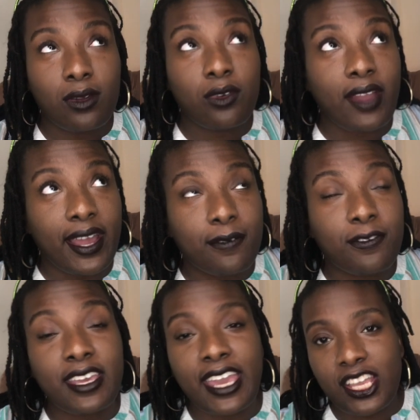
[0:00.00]

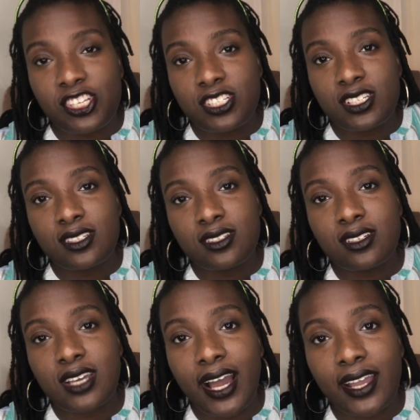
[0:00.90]
gratification
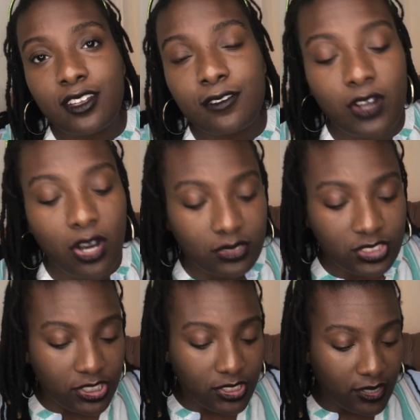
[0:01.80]
kind of
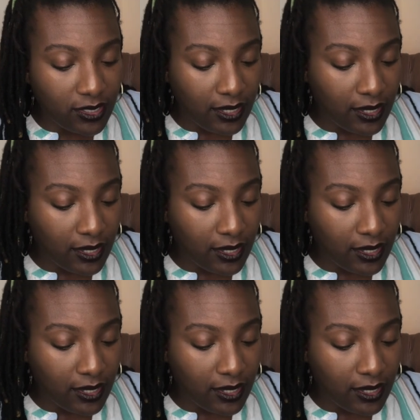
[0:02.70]
culture.